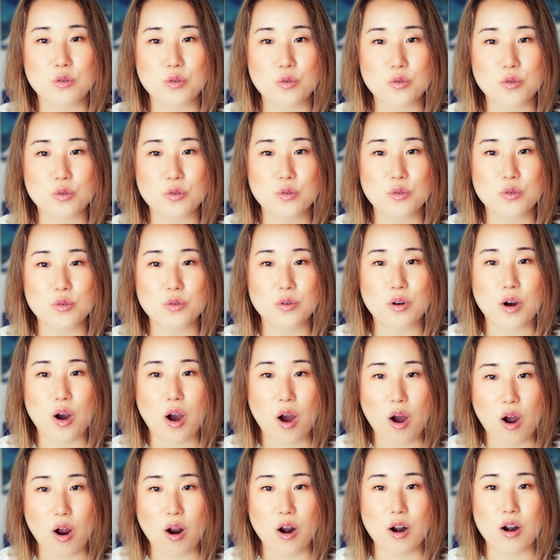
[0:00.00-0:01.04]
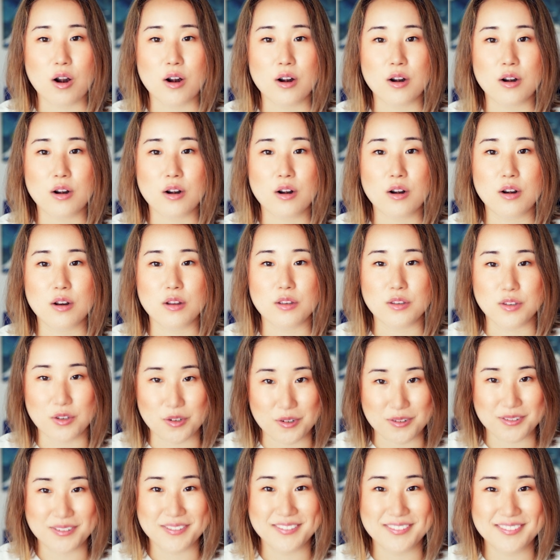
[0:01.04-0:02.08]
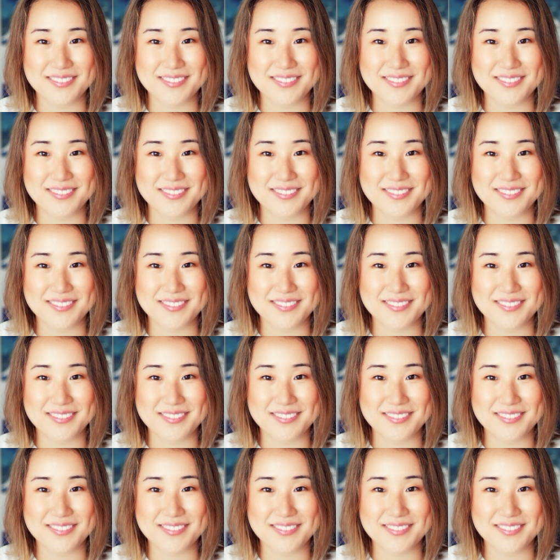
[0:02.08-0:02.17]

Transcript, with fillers: Who are you?